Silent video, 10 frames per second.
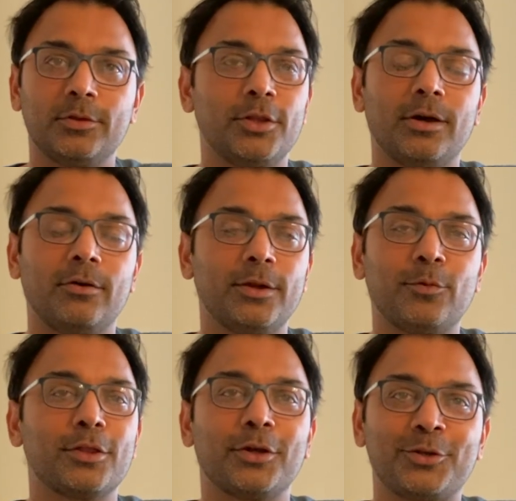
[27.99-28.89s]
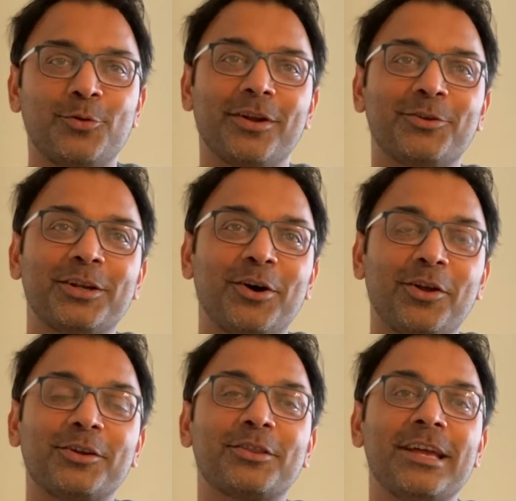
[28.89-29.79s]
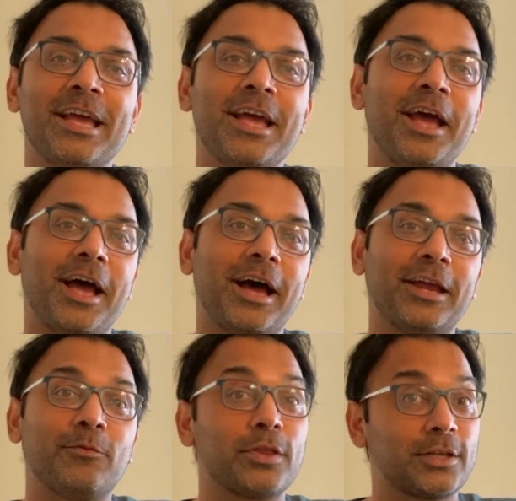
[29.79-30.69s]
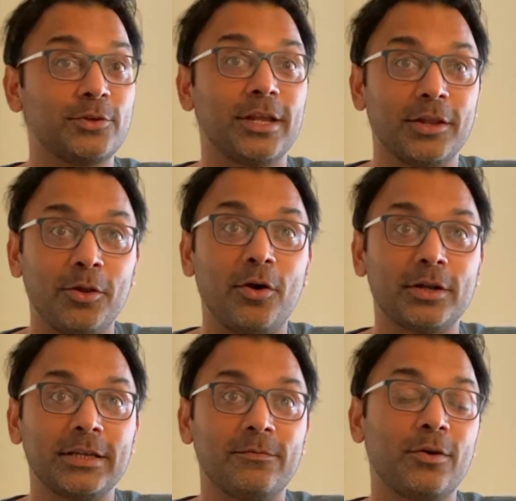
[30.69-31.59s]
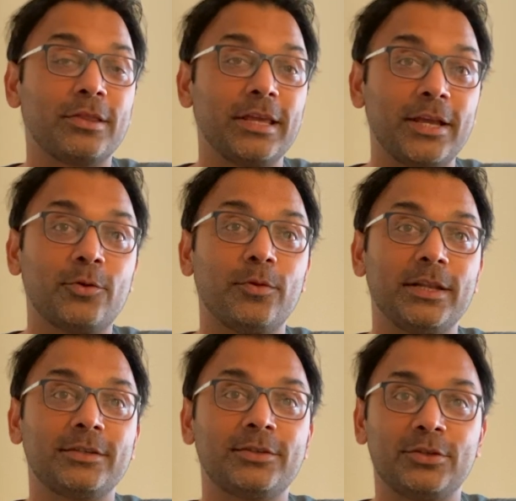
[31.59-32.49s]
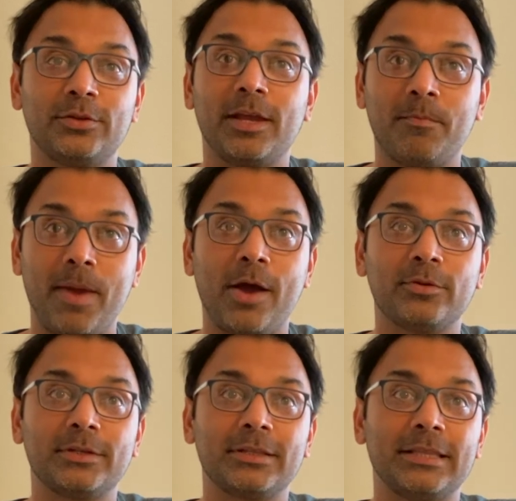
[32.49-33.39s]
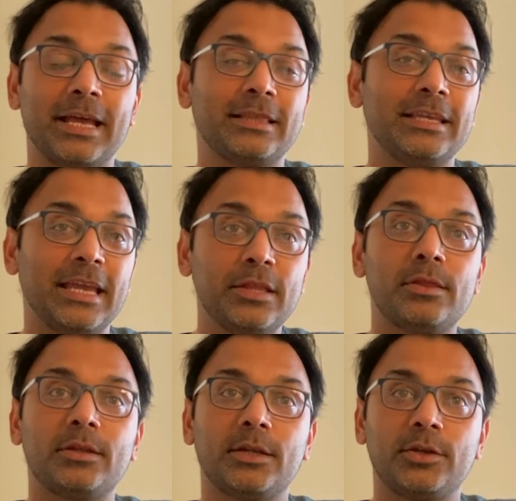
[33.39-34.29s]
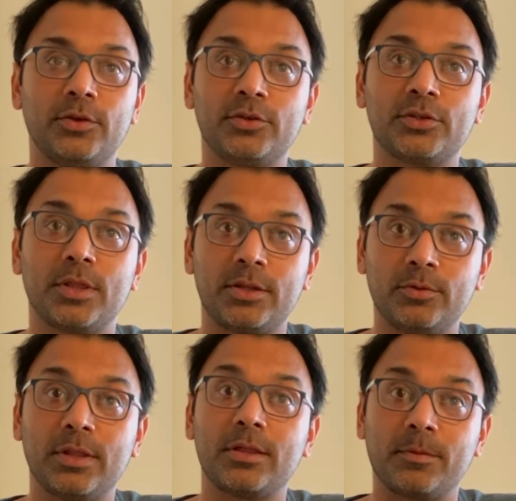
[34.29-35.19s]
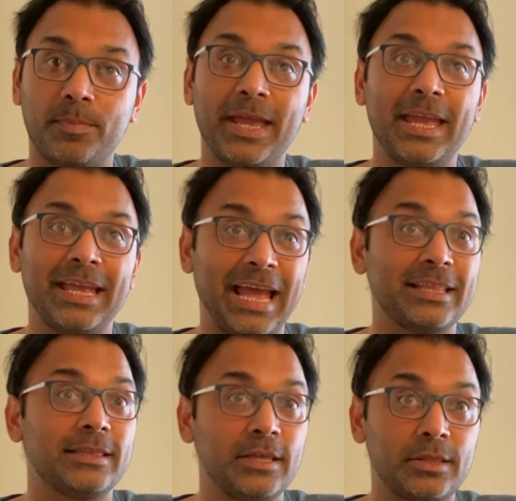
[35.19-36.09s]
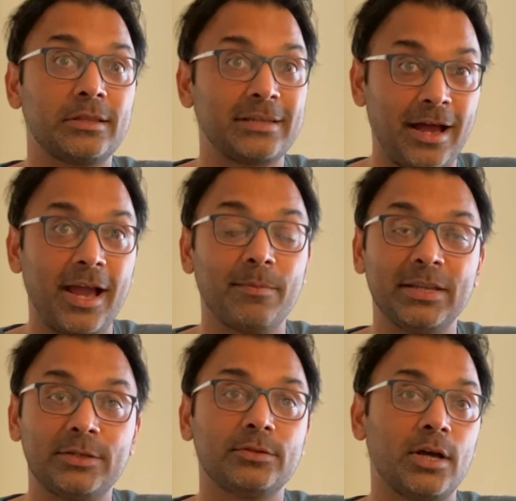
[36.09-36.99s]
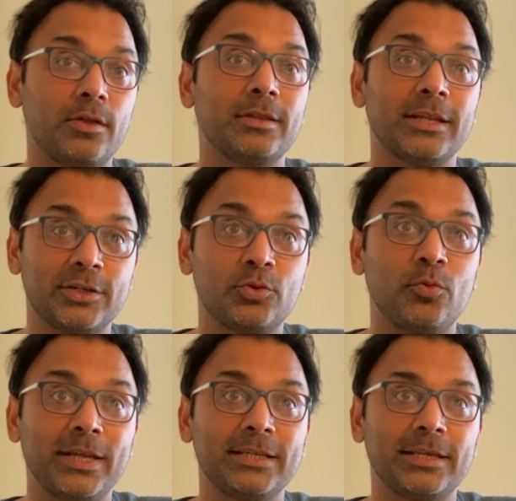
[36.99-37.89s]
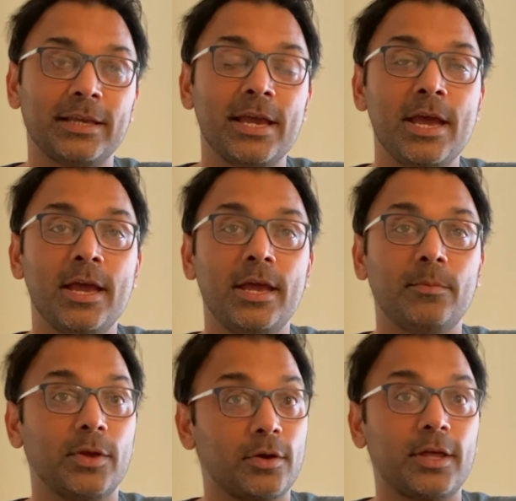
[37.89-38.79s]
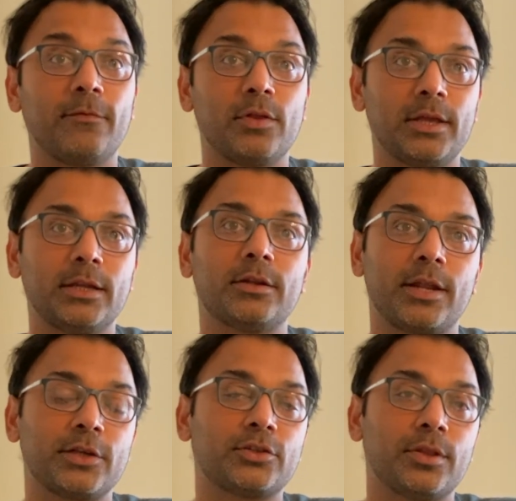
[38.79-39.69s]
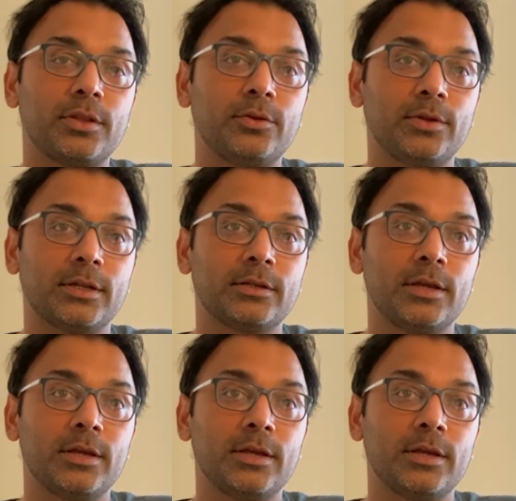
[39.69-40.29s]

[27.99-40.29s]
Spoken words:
No, it was not $200. It was actually a lot. It was equivalent to the amount that the institution students are paying at this time in 2020 because I was an international student.